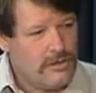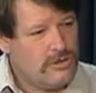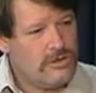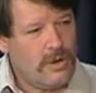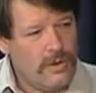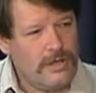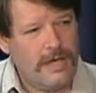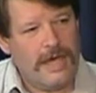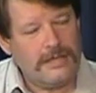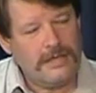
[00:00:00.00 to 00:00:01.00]
Do you know where you
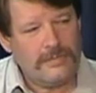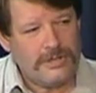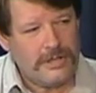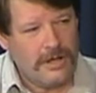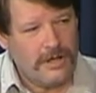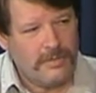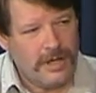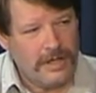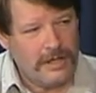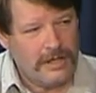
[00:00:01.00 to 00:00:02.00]
can get 18% on your
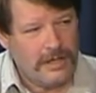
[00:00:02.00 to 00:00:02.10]
money?